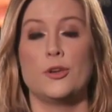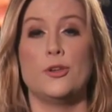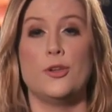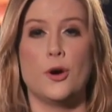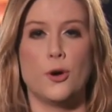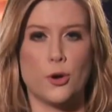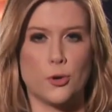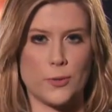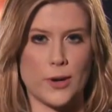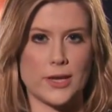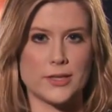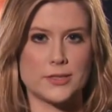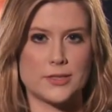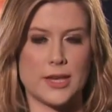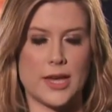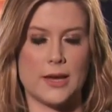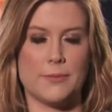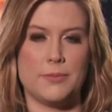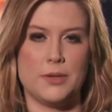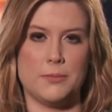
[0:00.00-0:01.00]
No arrests
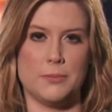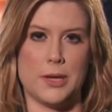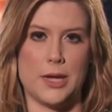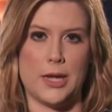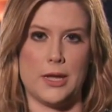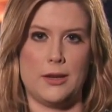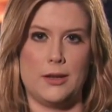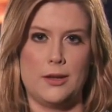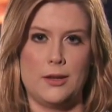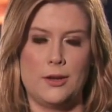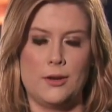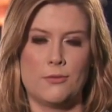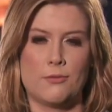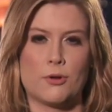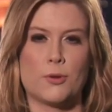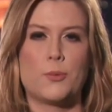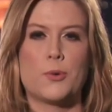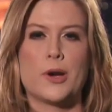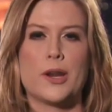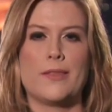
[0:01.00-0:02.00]
have been made.
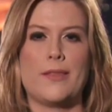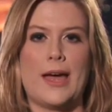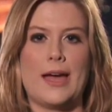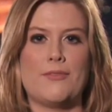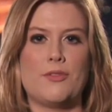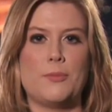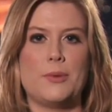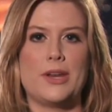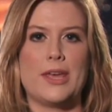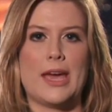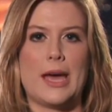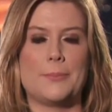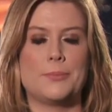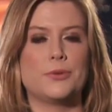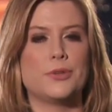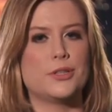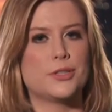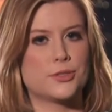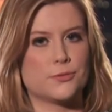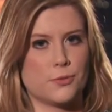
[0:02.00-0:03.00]
Reporting live in
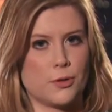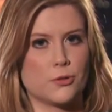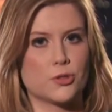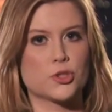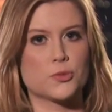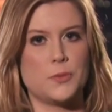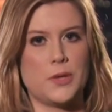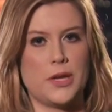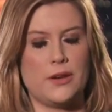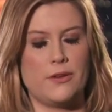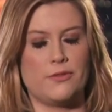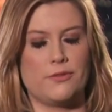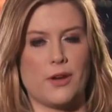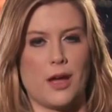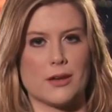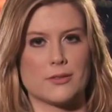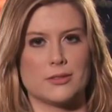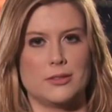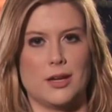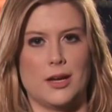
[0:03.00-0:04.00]
Minneapolis, Rose Schmidt,
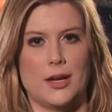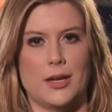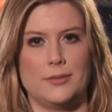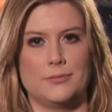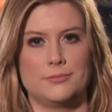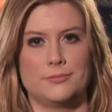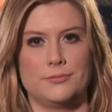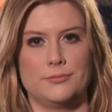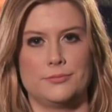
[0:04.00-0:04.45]
Fox 9.